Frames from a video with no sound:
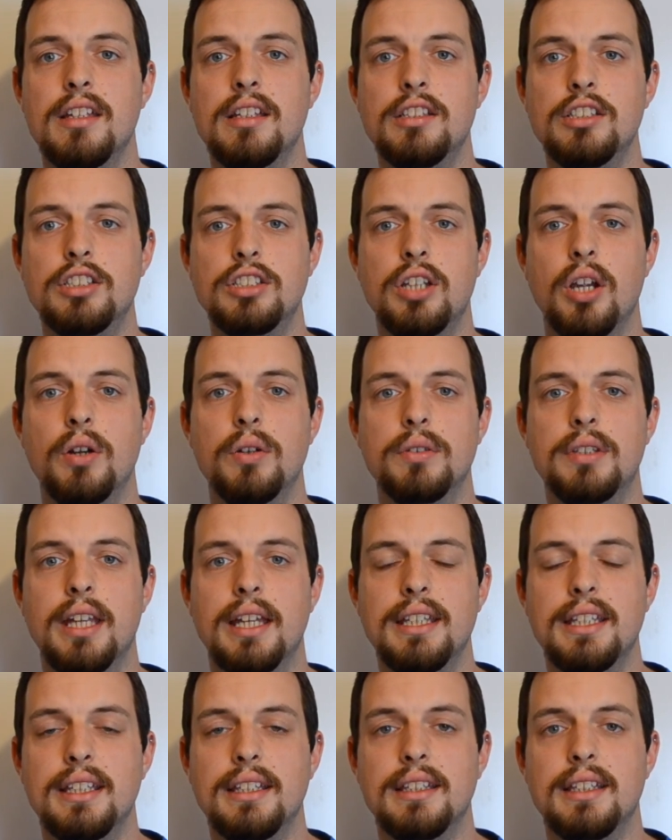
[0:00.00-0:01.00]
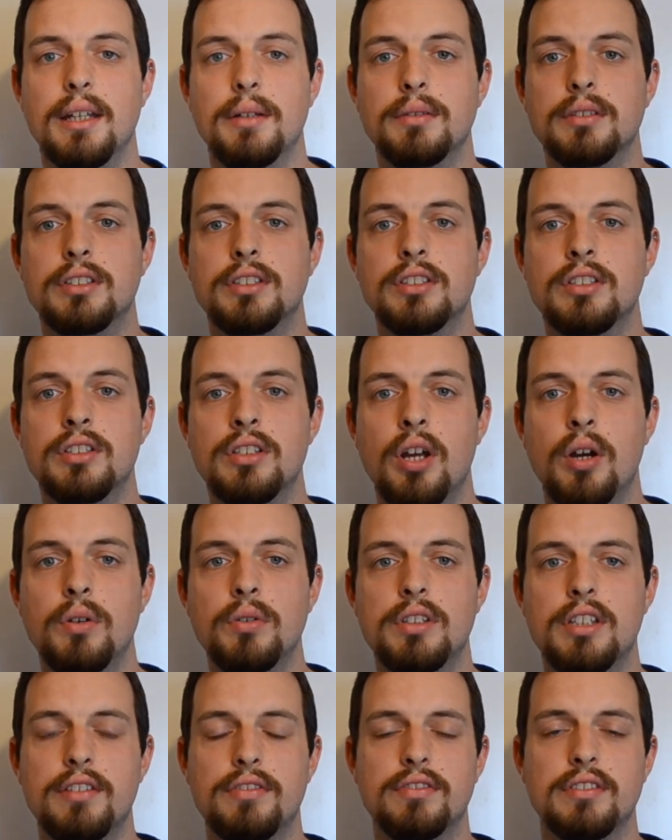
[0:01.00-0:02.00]
showed that there was
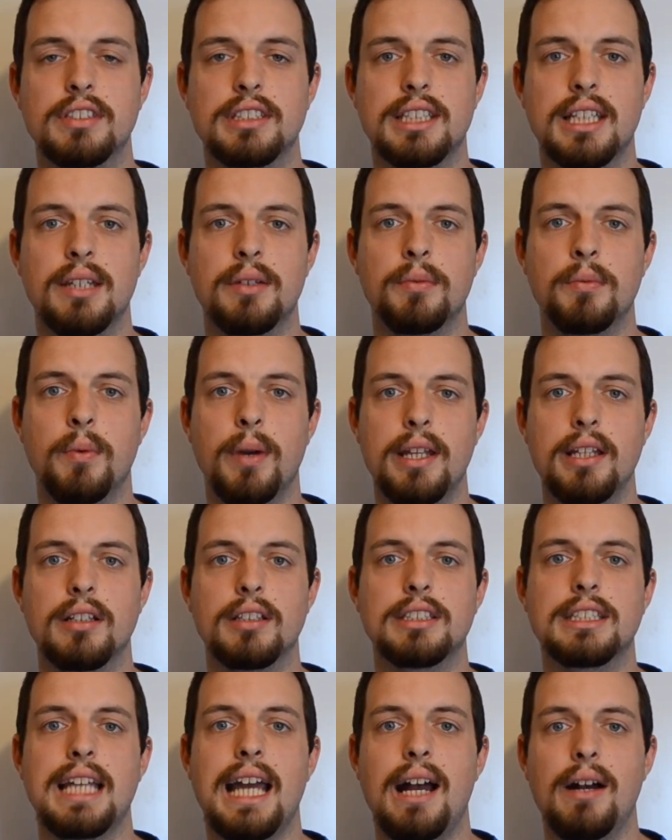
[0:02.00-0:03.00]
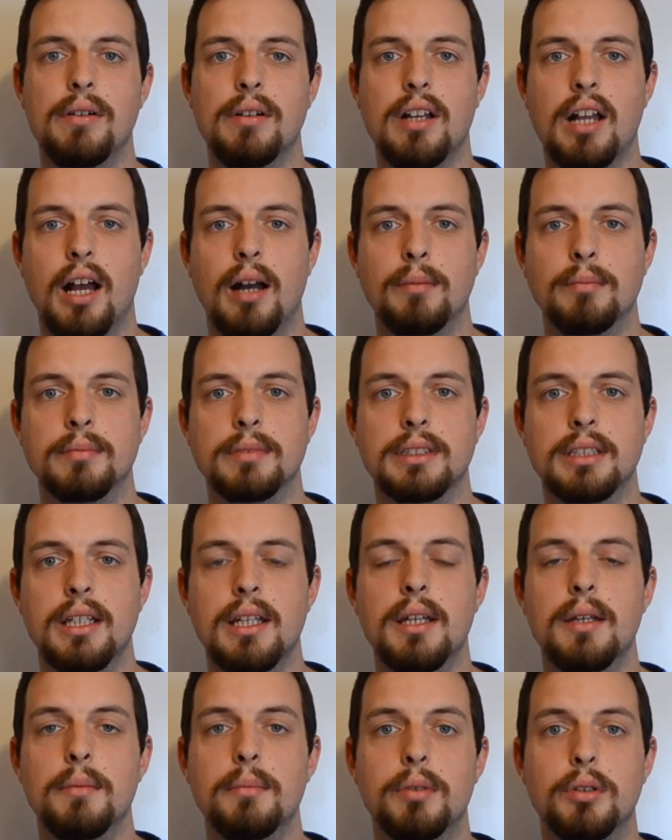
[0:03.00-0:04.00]
no difference in weight loss outcomes
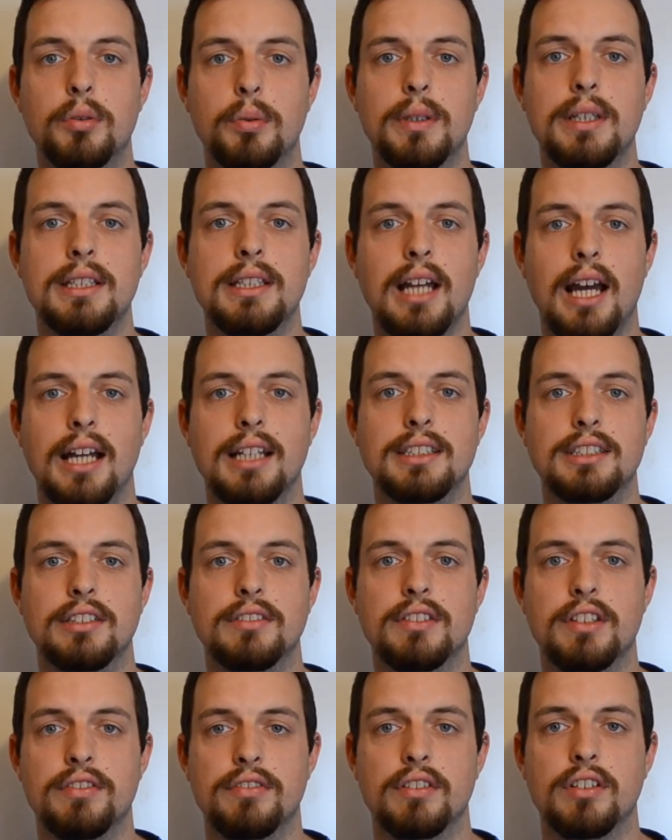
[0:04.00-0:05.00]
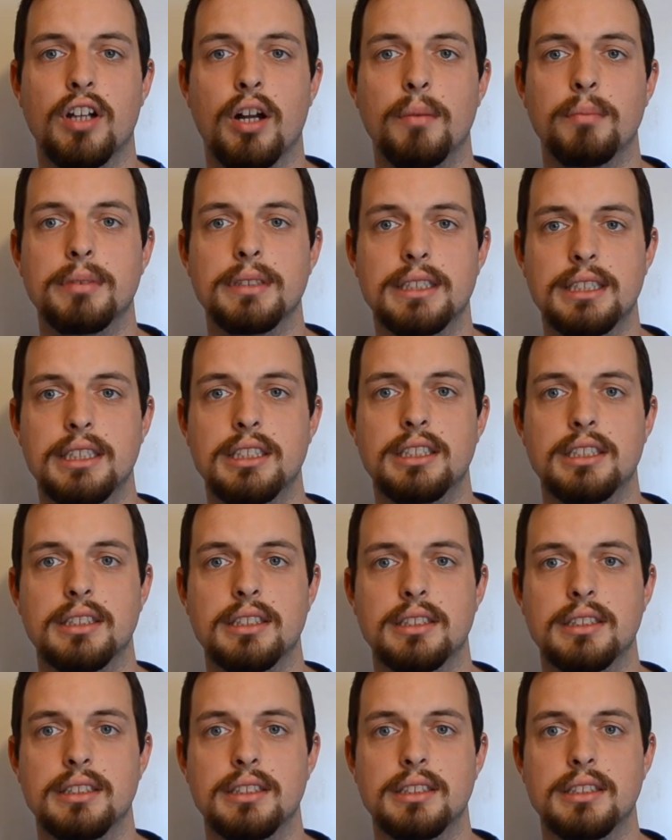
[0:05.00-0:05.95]
between diets of different compositions.